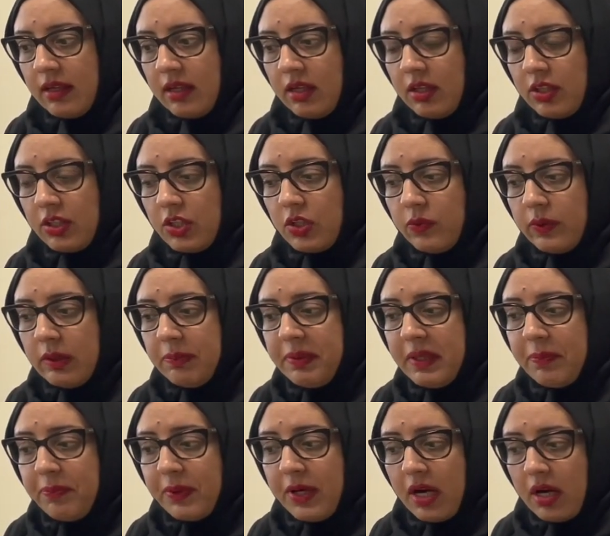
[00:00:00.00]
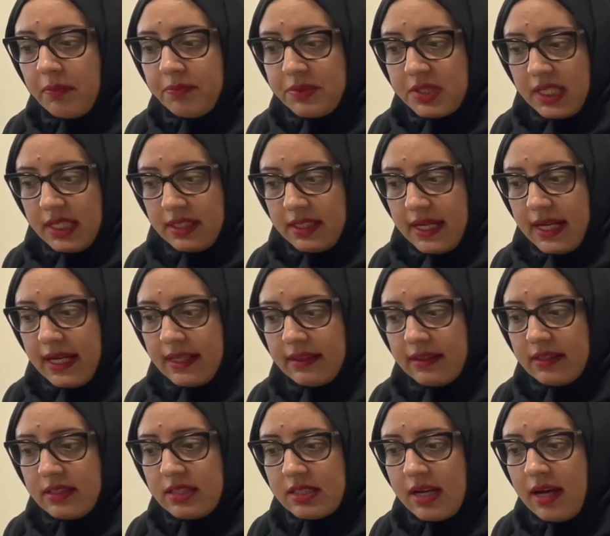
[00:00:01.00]
You will be prompted at the
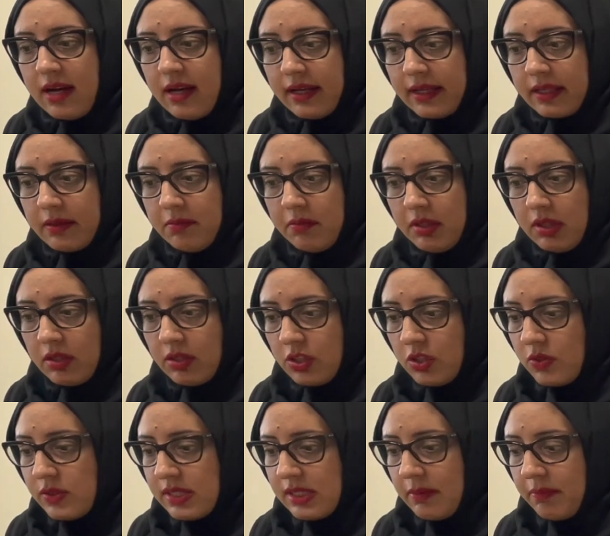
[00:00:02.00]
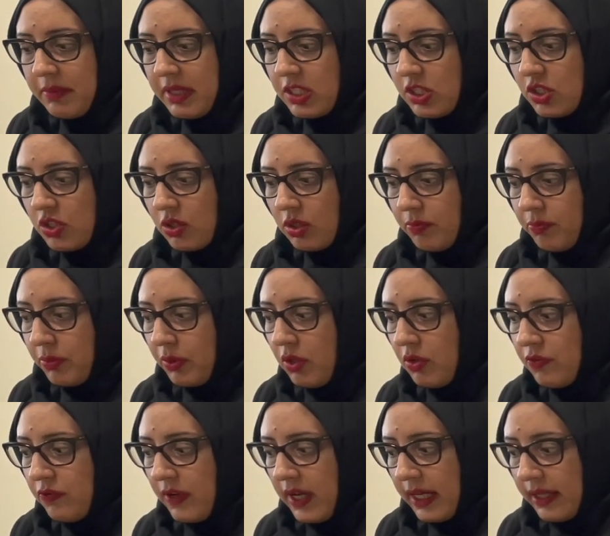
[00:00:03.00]
time you submit your
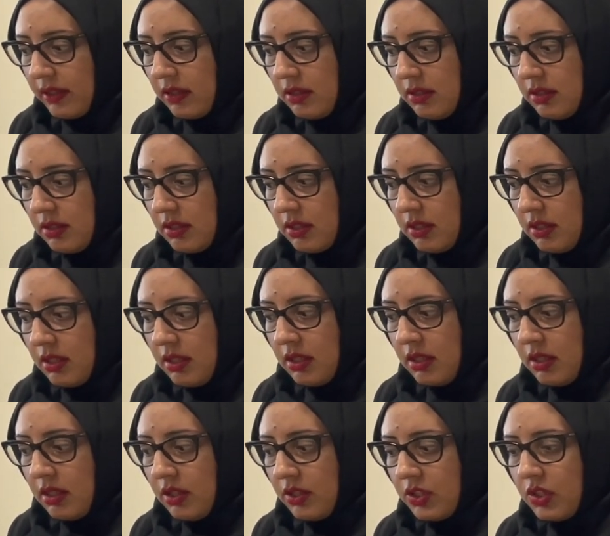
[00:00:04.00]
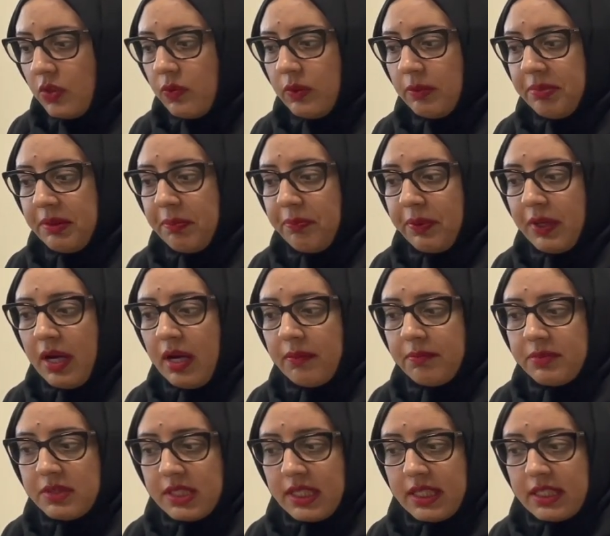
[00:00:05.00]
profile, you will be
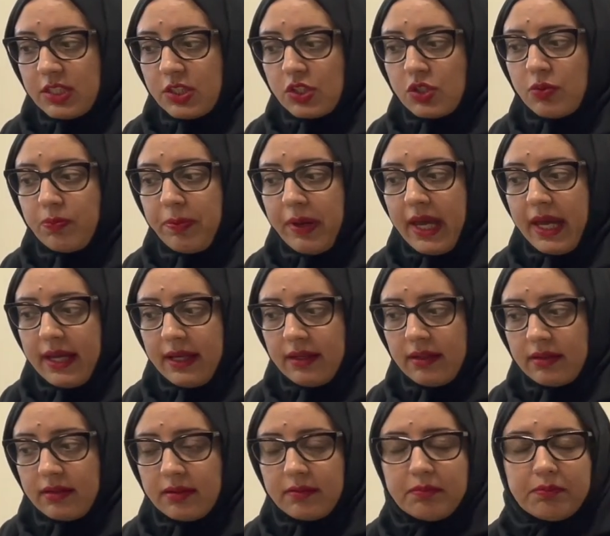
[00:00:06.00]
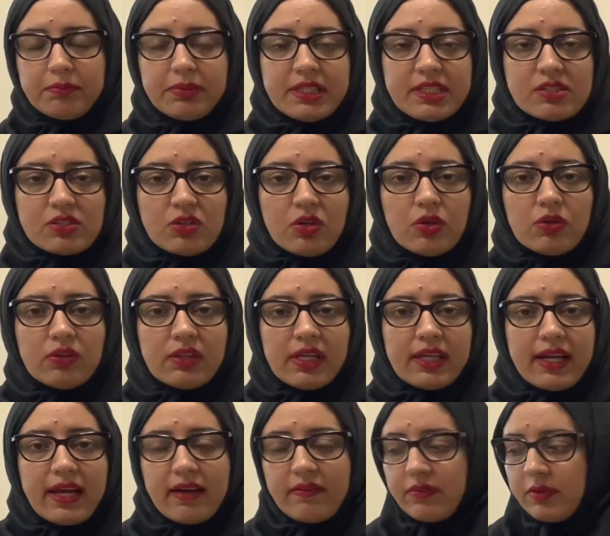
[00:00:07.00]
prompted to pay. Please note that
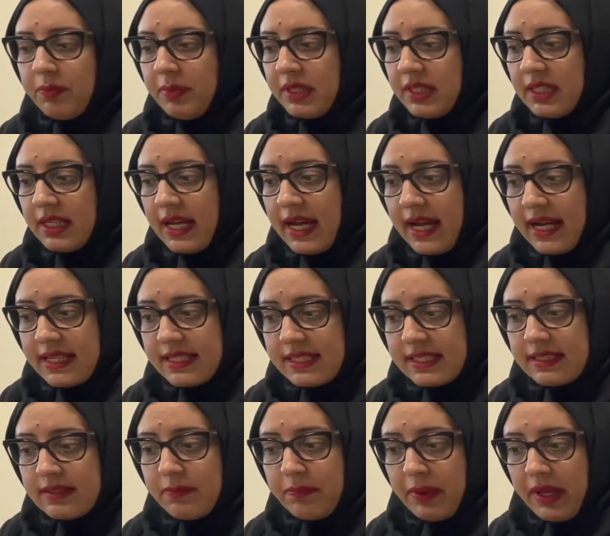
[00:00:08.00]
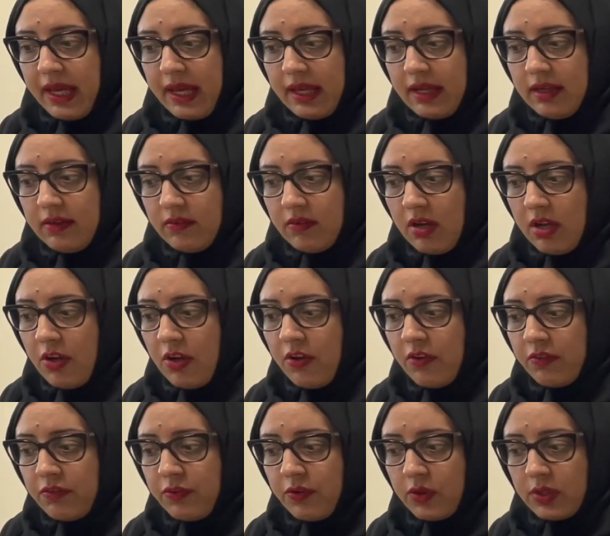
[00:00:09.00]
everybody has to pay
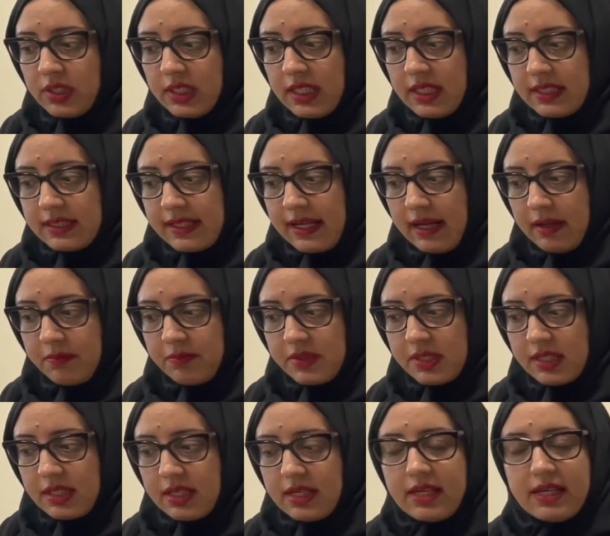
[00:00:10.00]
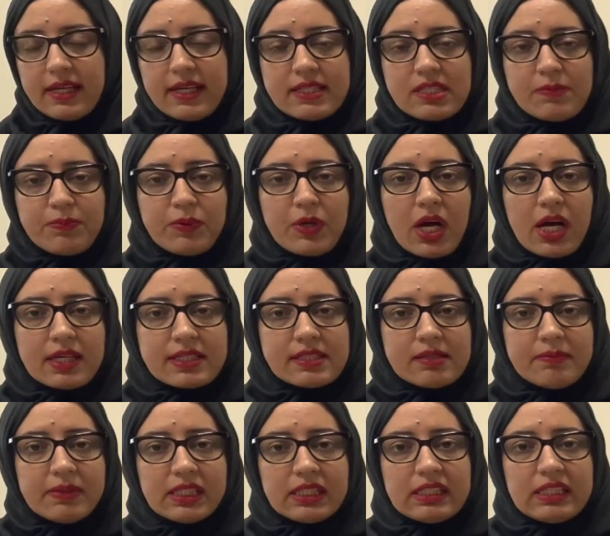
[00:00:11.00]
for the exams. It's
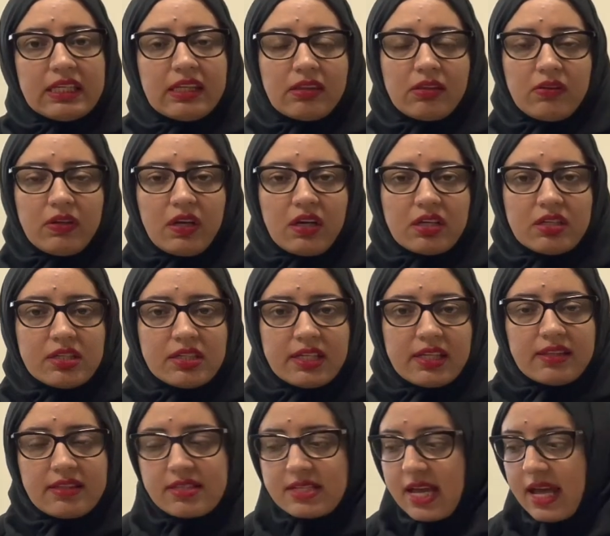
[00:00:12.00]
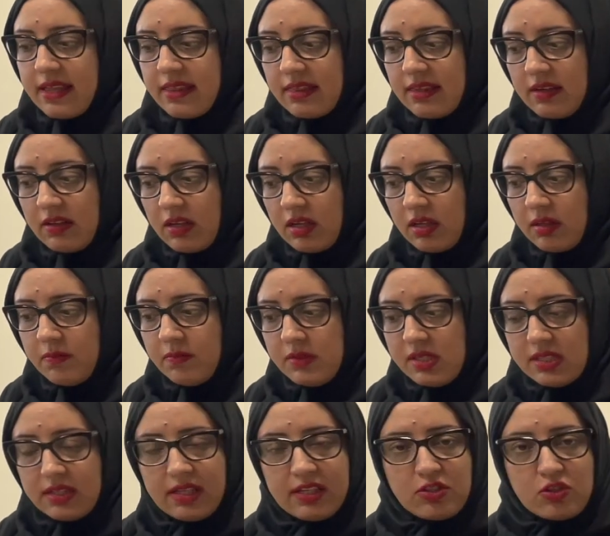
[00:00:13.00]
approximately 310 dirhams
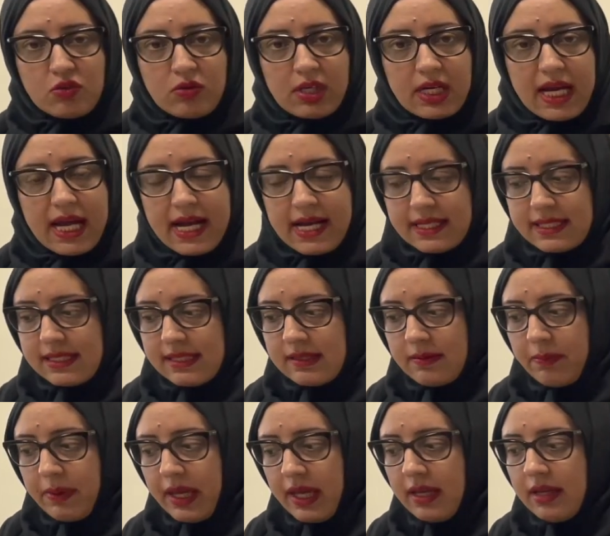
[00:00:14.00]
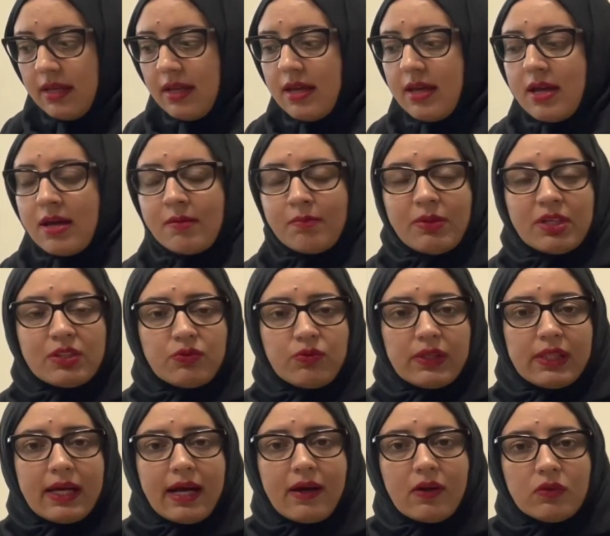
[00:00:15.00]
that you are asked to pay, but
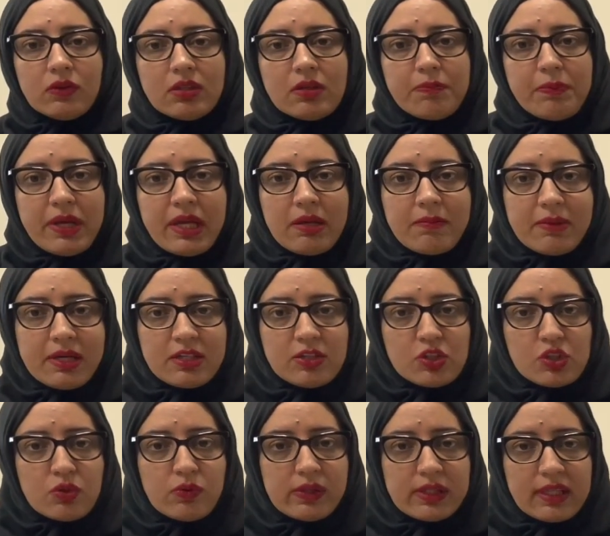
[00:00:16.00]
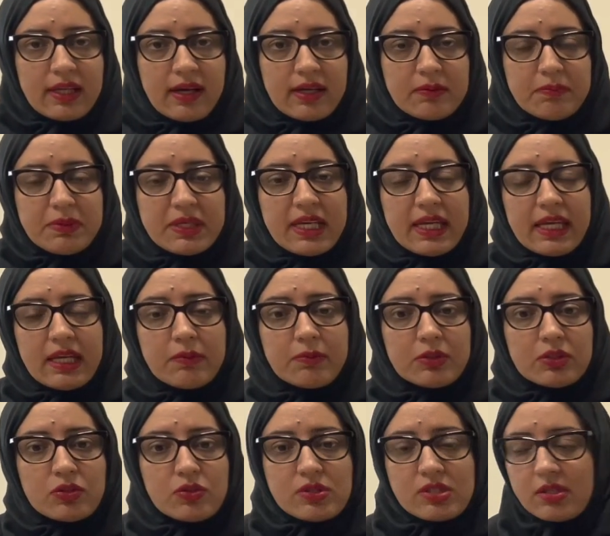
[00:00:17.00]
without the payment, you will not be able
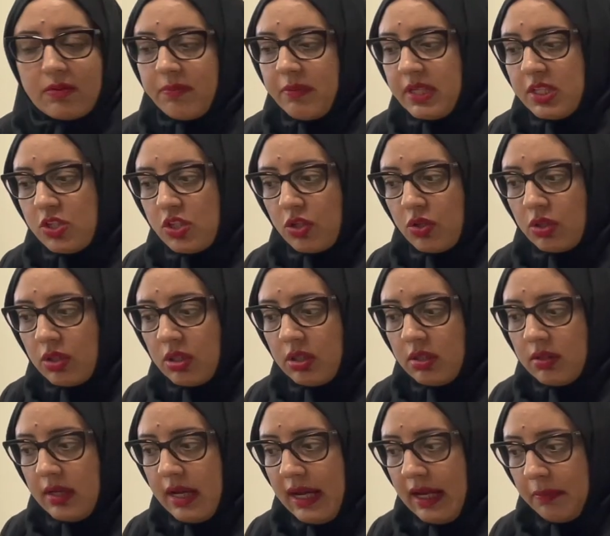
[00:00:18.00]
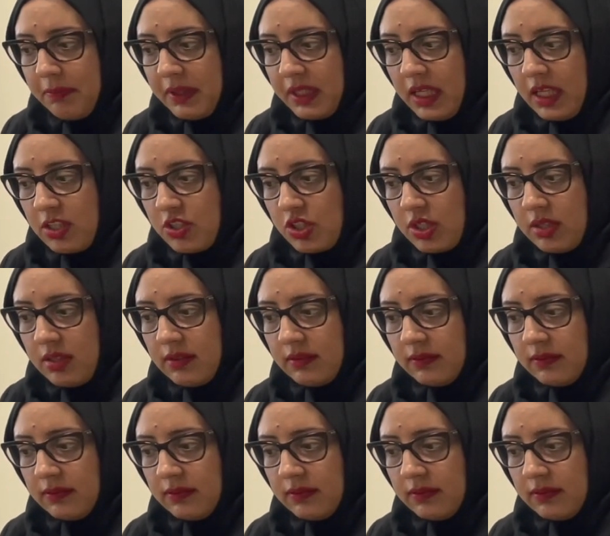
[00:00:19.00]
to submit your application.